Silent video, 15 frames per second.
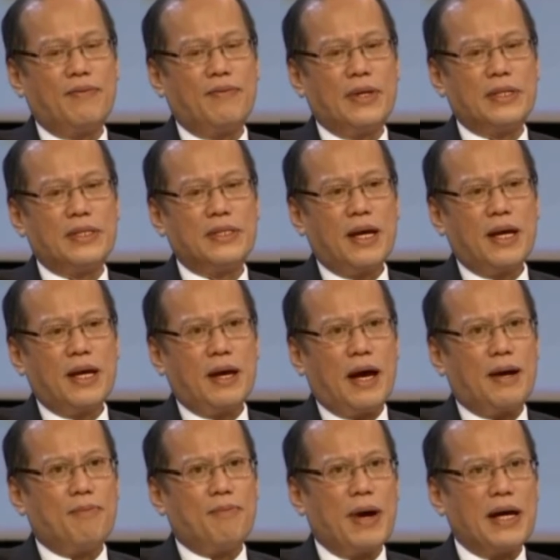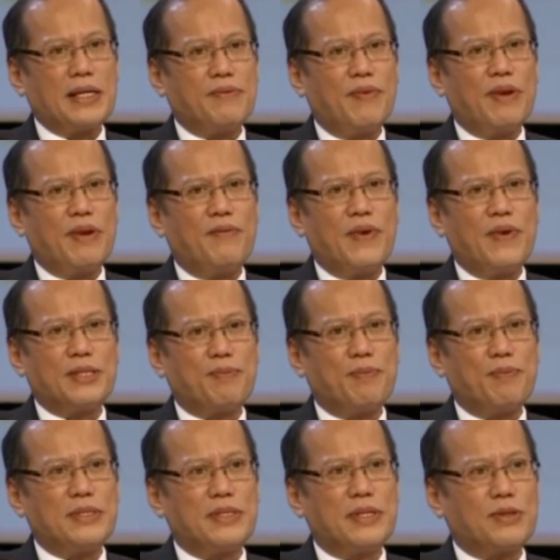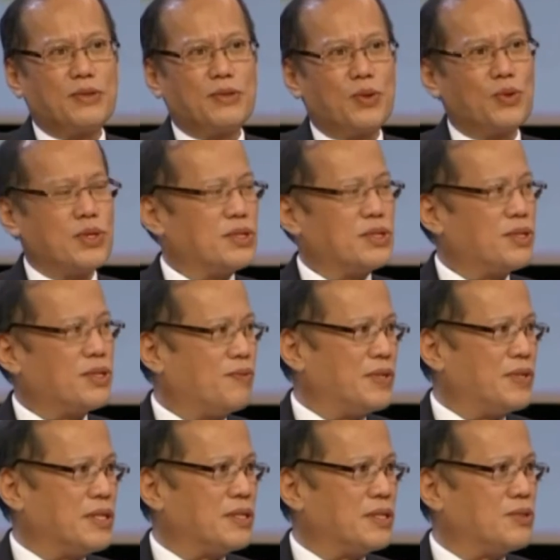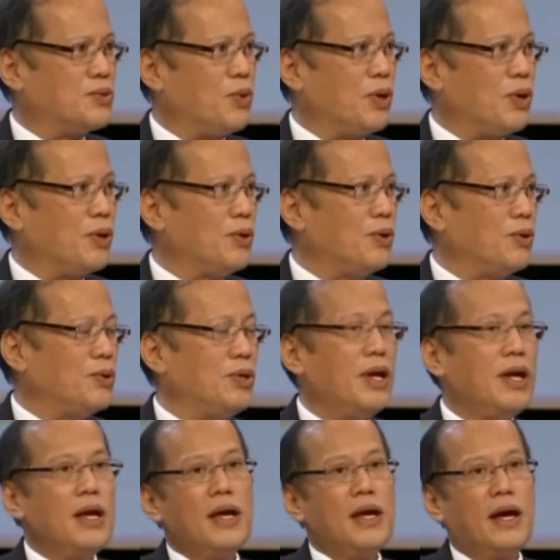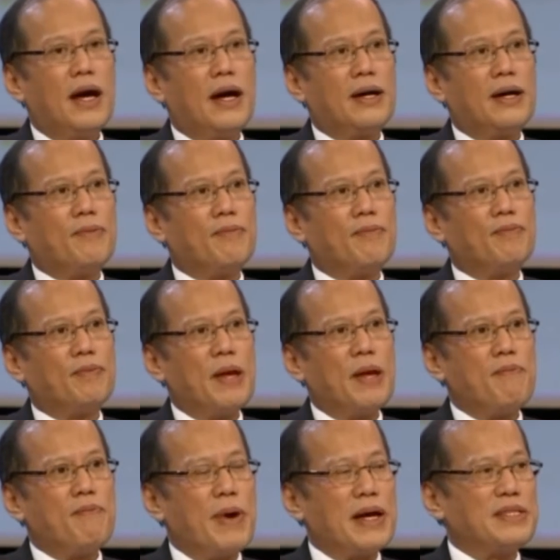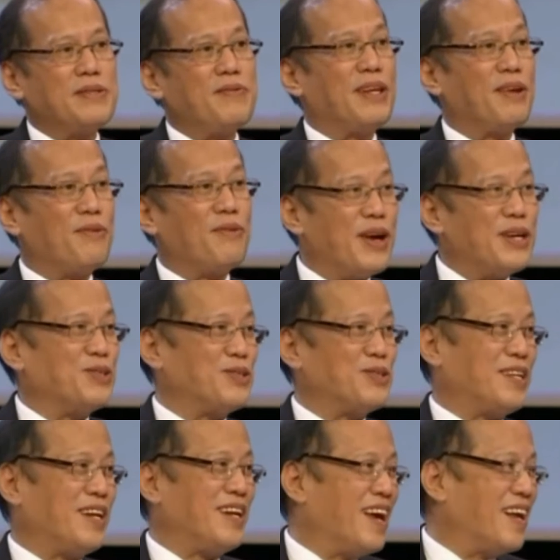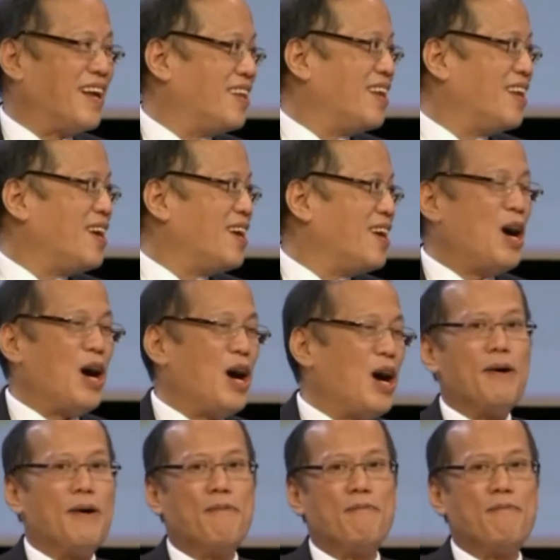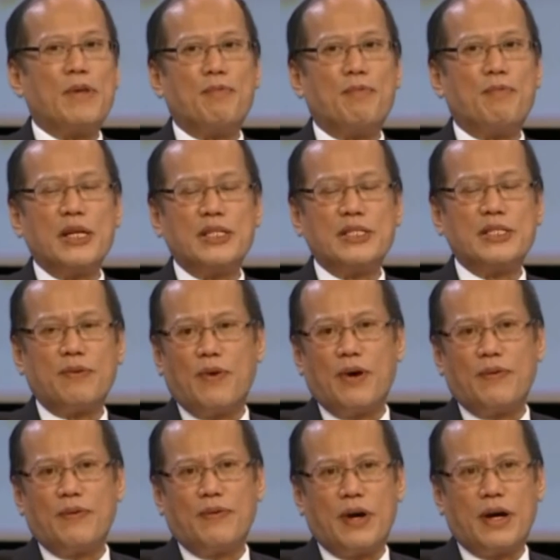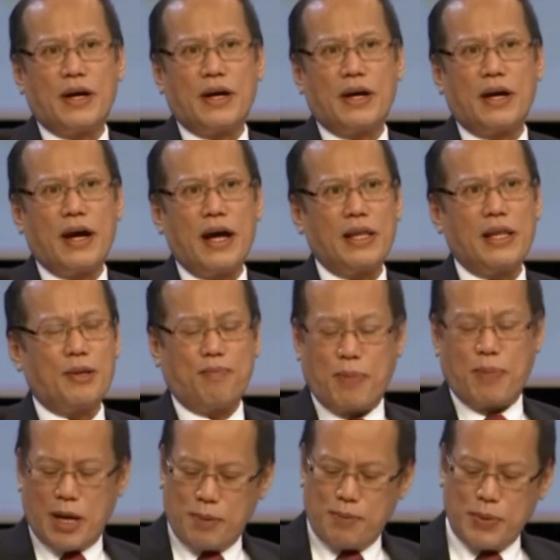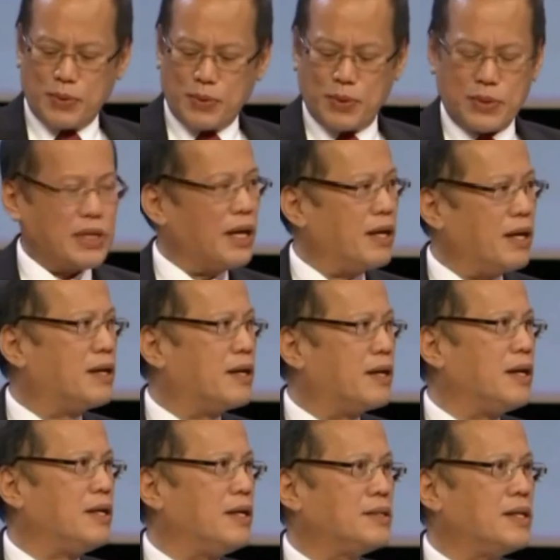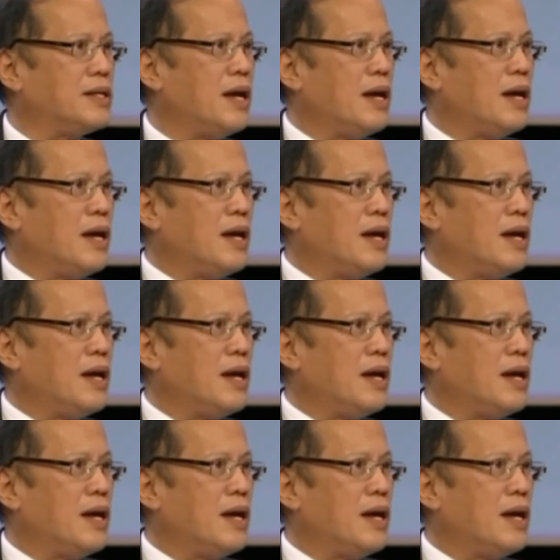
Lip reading: levels, massive investments in the social services to include massive interventions in health. The budget of our health departments was increased